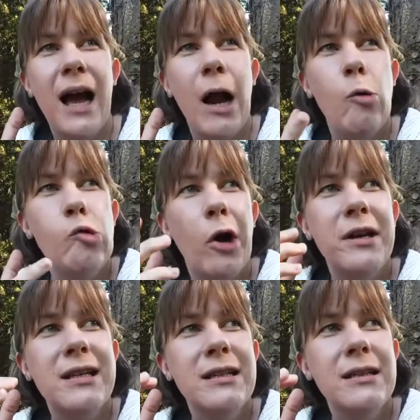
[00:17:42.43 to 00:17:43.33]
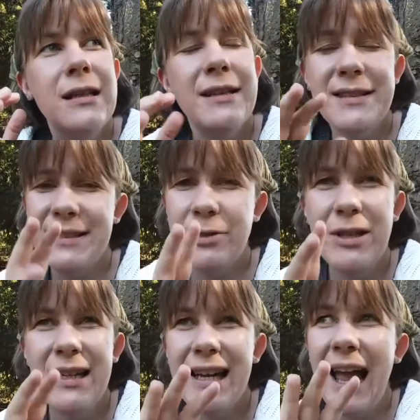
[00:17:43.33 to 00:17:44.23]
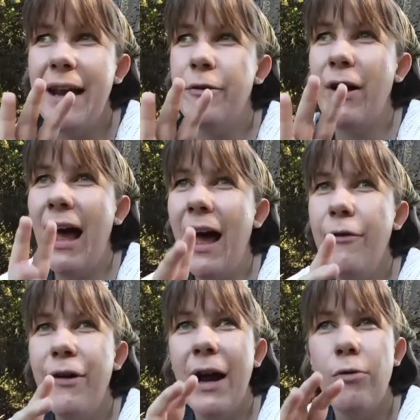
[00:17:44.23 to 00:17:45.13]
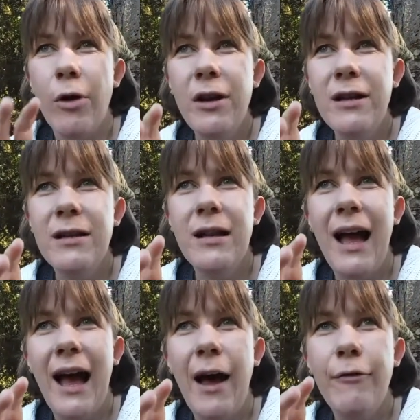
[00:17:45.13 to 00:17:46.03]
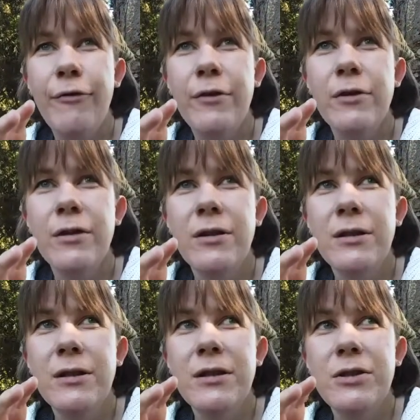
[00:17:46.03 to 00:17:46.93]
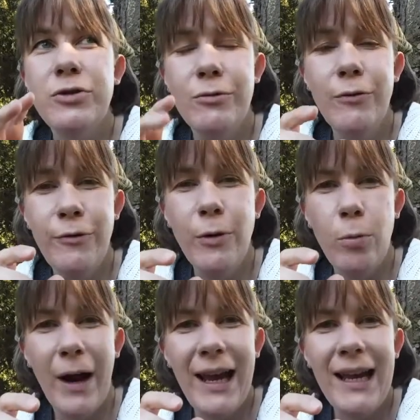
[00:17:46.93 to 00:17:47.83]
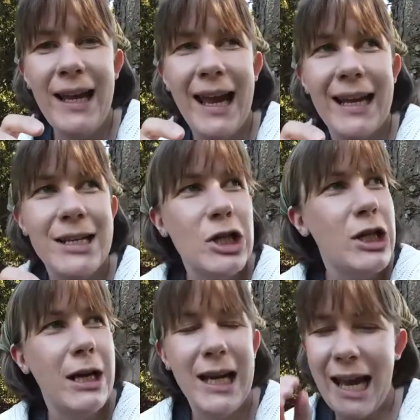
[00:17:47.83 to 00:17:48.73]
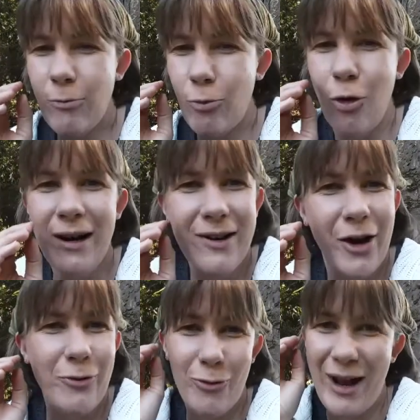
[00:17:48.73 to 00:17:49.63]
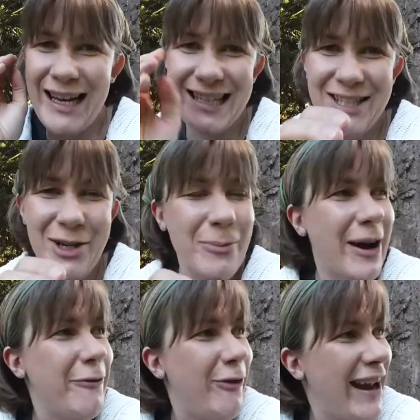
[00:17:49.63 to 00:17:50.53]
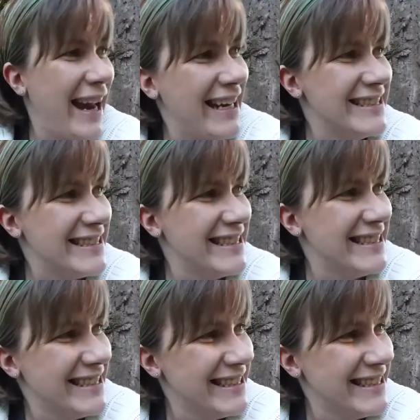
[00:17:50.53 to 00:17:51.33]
ironical, so in a kind of half ironical, half truthful way, and she got right into my face.